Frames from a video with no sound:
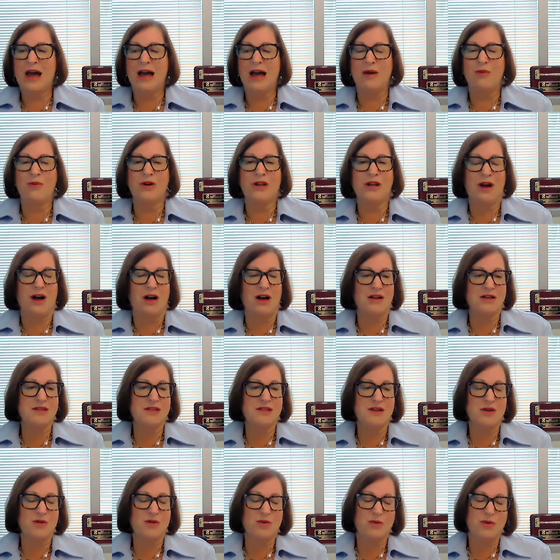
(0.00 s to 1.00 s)
I would
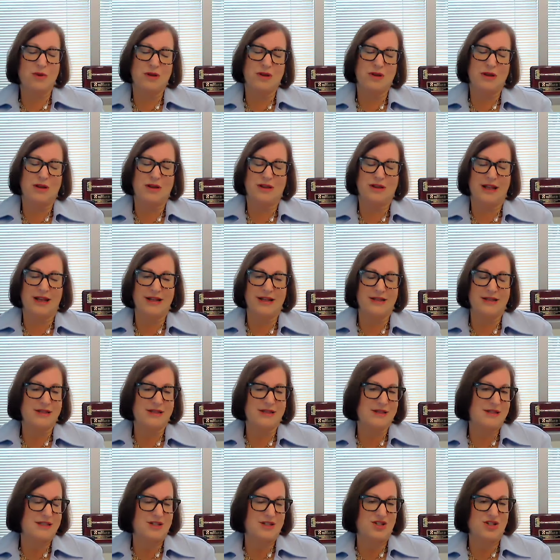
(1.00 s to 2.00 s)
also like
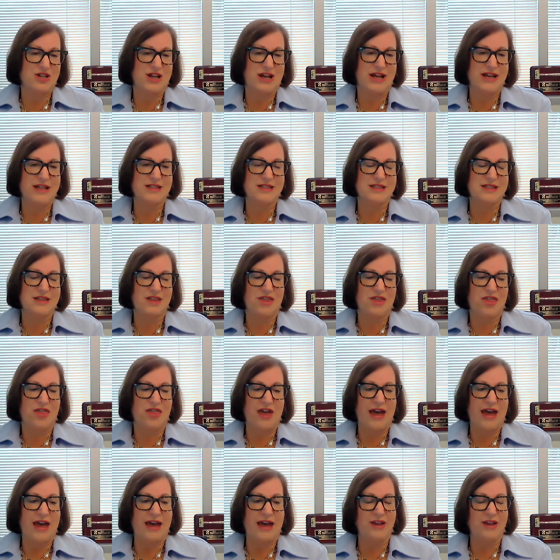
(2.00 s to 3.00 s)
to suggest
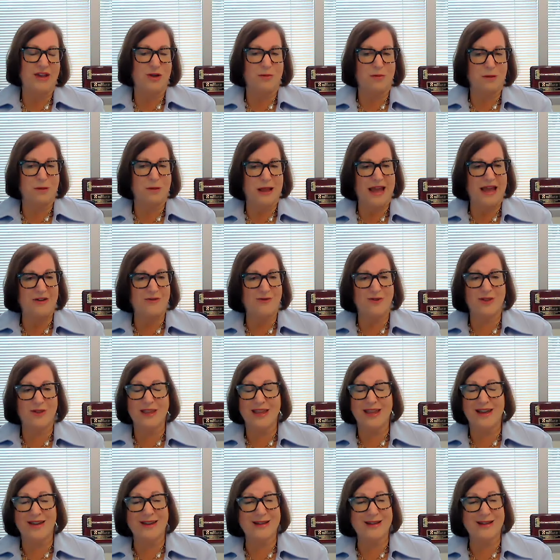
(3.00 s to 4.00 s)
that you plan for
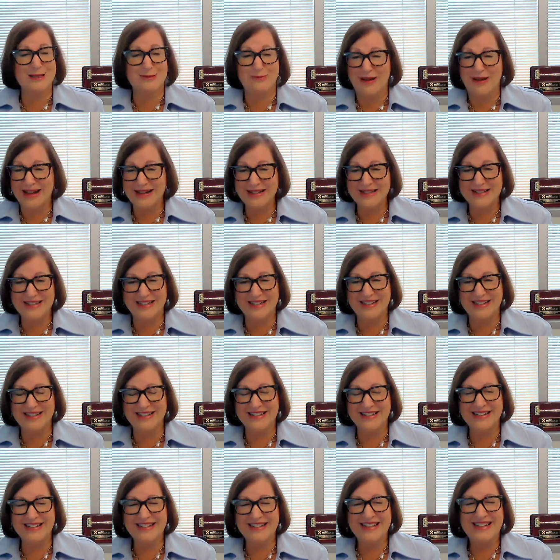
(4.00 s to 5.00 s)
the
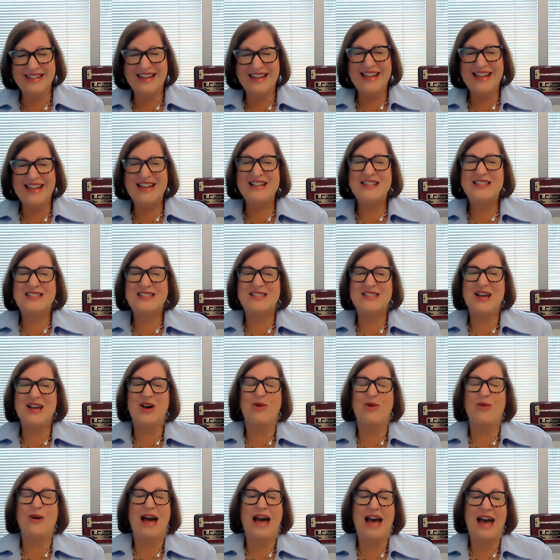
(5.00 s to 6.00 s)
unexpected.
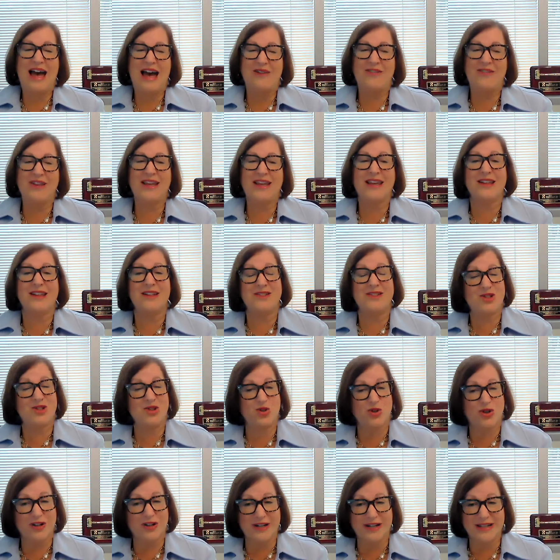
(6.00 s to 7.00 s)
So having
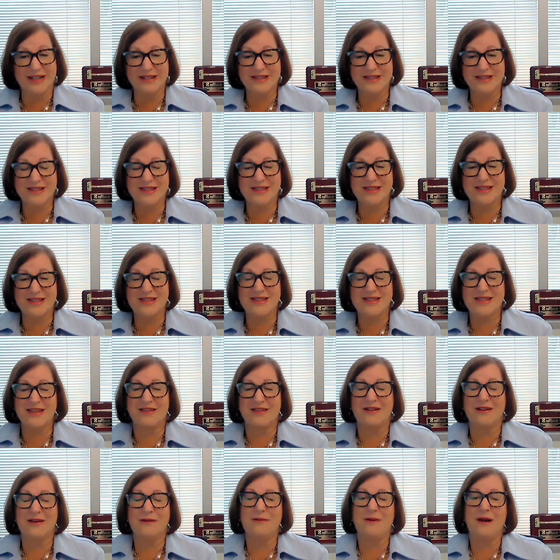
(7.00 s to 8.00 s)
insurance.
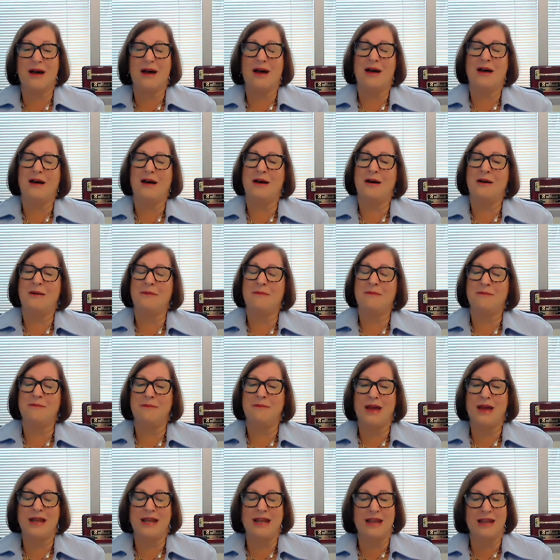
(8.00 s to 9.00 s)

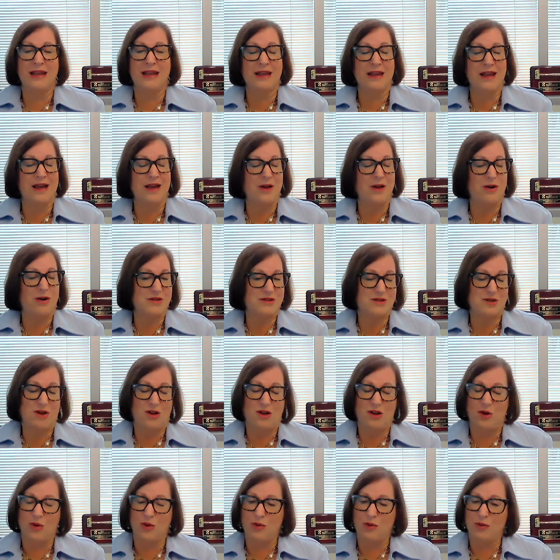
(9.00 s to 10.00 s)
Um, many
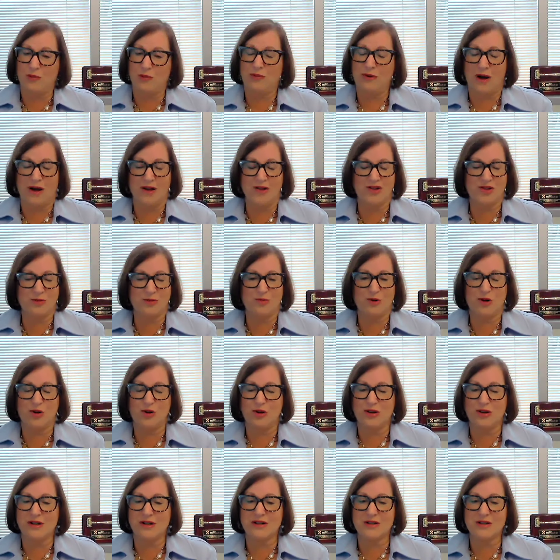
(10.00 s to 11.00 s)
solo
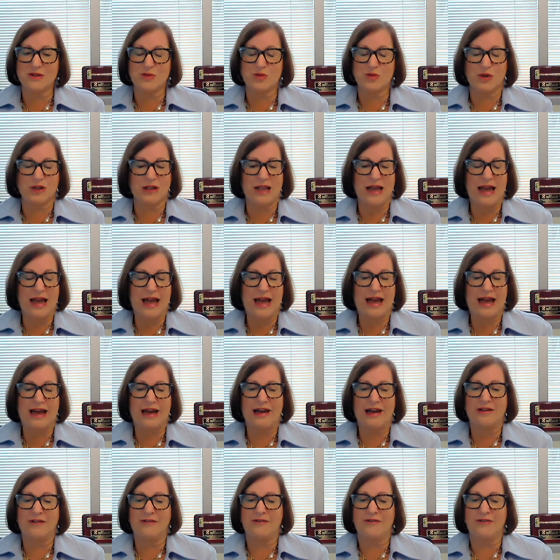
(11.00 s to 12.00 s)
entrepreneurs will
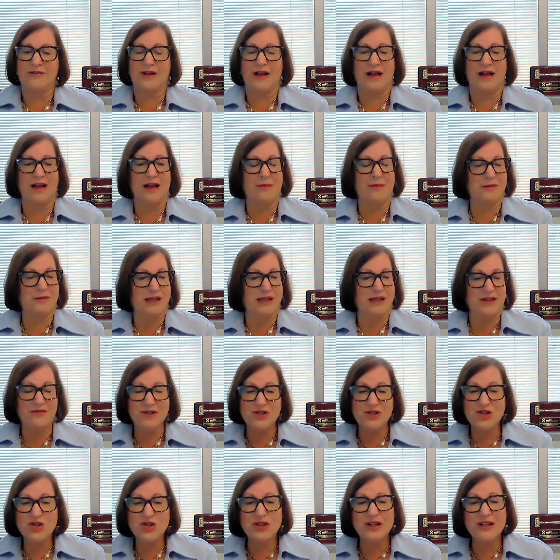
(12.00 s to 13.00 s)
have um, life
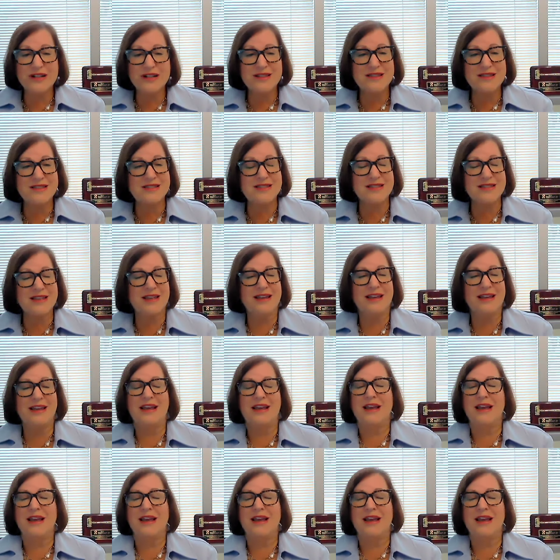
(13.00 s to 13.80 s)
insurance.